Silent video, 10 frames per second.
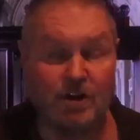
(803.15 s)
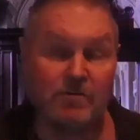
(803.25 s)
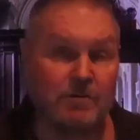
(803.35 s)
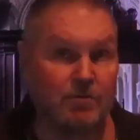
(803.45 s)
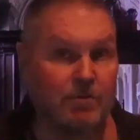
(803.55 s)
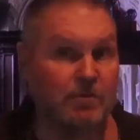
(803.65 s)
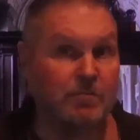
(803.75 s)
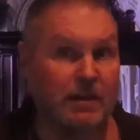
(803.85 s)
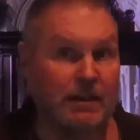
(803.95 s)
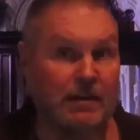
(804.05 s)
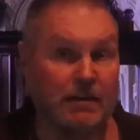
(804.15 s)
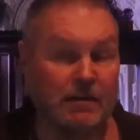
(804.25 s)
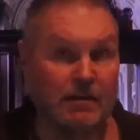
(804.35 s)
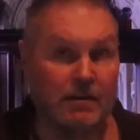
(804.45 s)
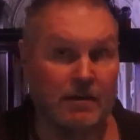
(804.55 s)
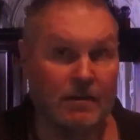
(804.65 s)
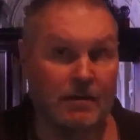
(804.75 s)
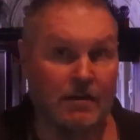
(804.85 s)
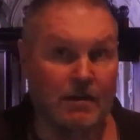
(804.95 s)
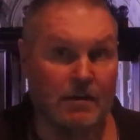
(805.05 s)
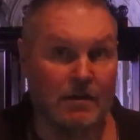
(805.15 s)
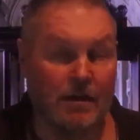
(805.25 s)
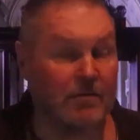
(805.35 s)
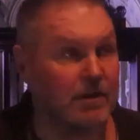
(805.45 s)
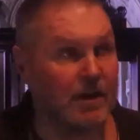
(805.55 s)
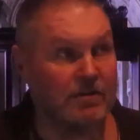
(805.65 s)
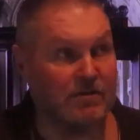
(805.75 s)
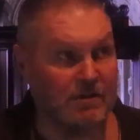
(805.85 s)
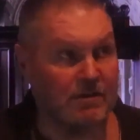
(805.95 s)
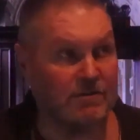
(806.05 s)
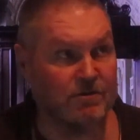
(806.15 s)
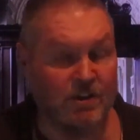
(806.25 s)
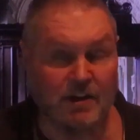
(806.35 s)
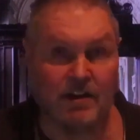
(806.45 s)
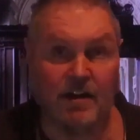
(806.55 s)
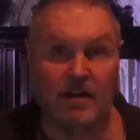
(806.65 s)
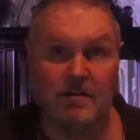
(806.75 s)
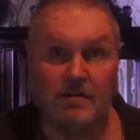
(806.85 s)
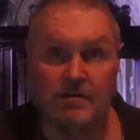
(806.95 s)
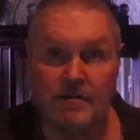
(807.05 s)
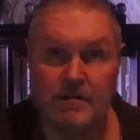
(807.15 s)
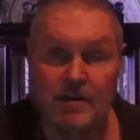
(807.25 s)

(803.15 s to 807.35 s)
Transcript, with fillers: The difference with me, oh, God says, that's a Shekinah.